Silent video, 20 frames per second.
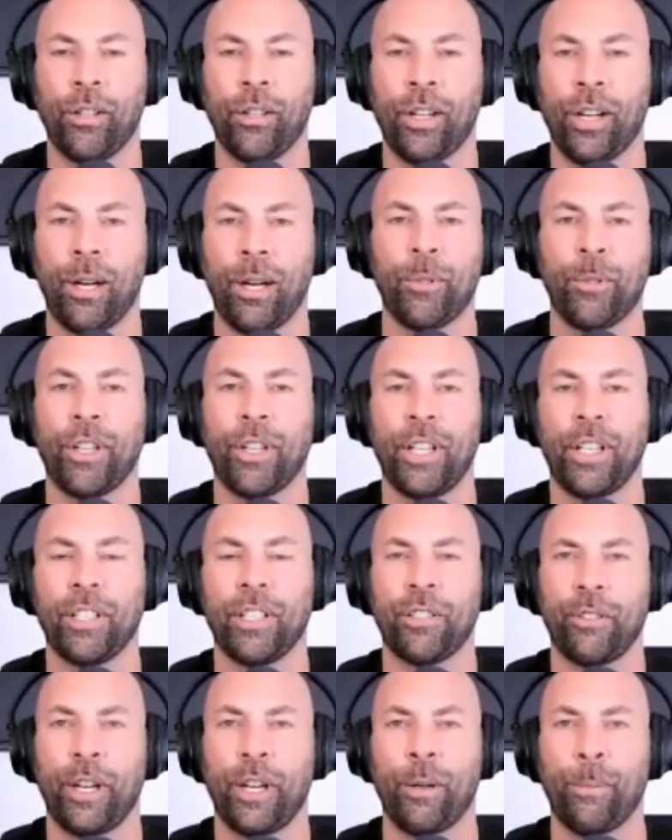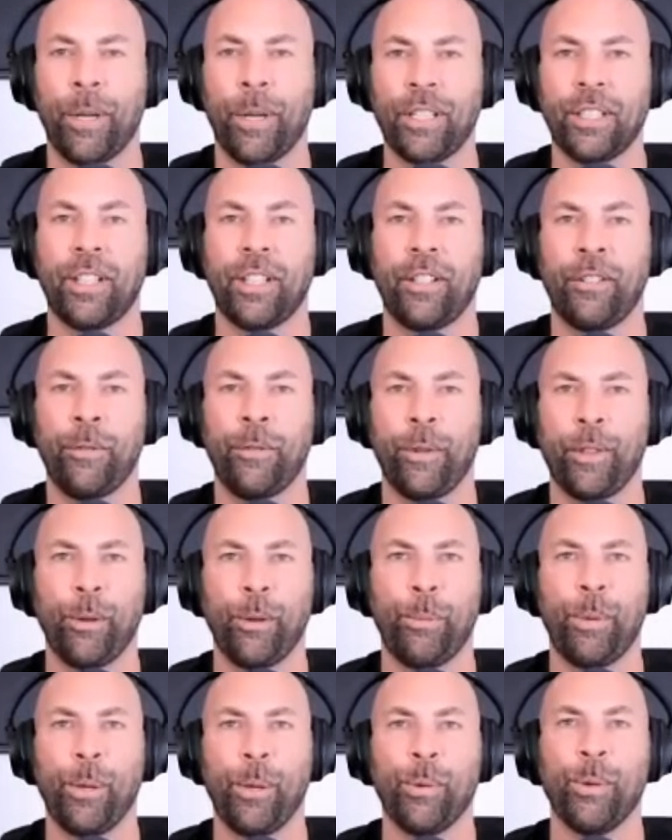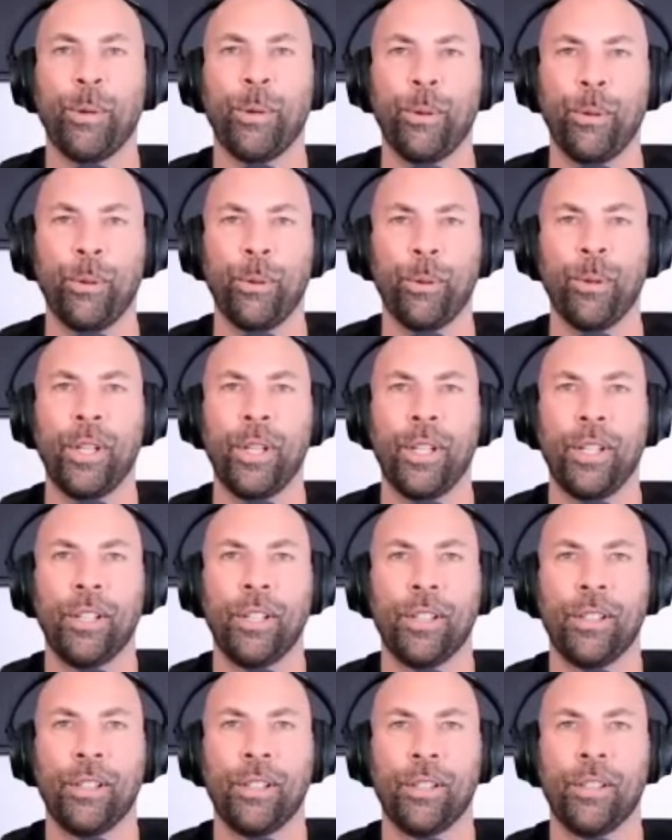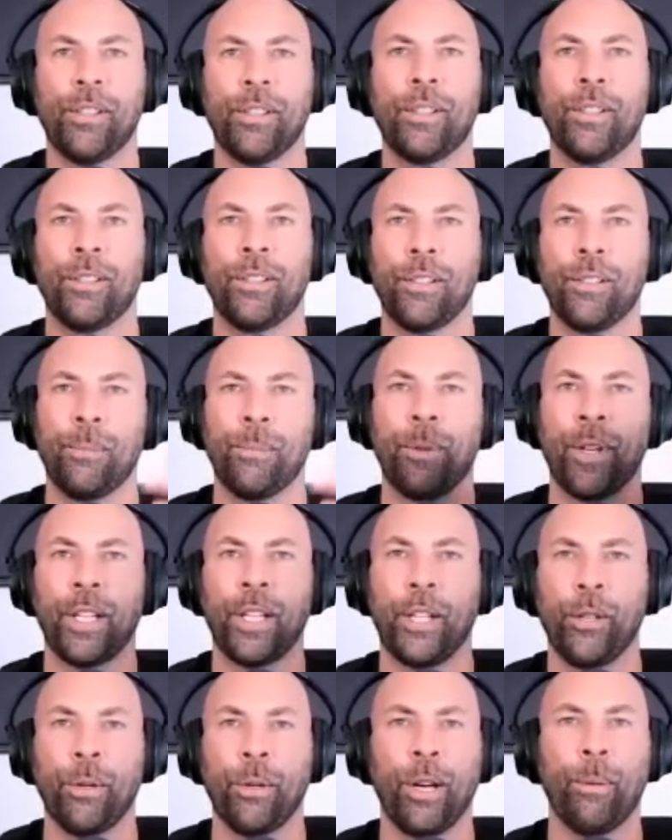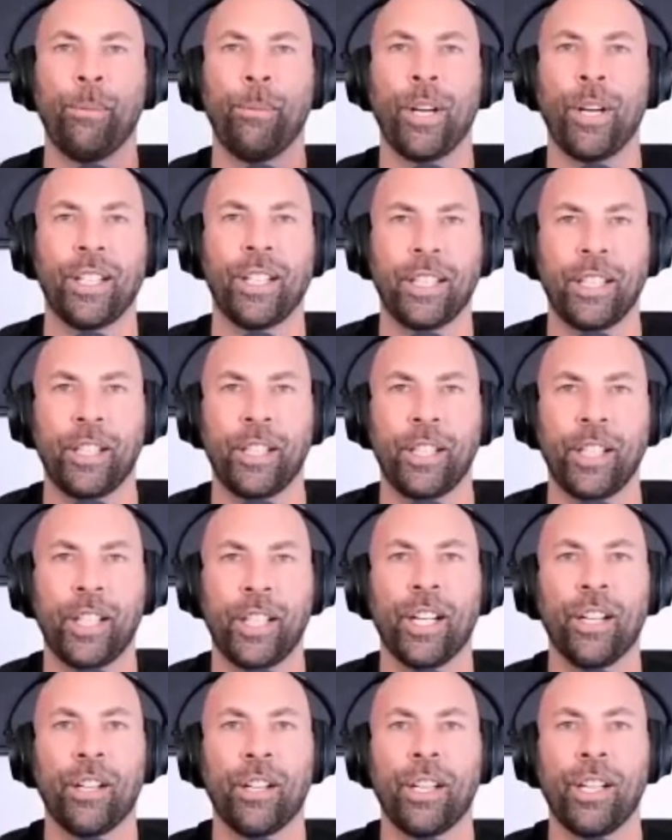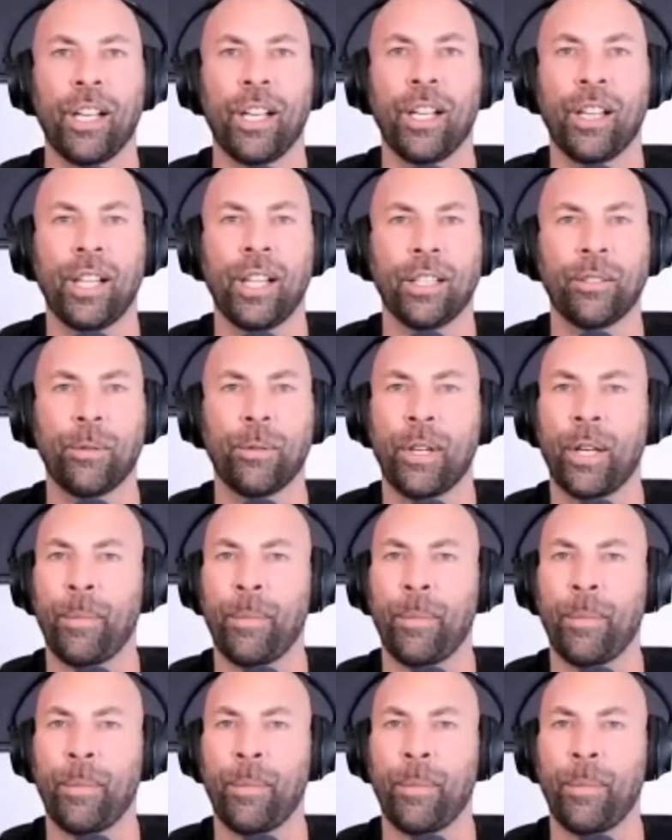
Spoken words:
I'm trying to surround myself with the people who bring you up, not tear you down. And that's what I've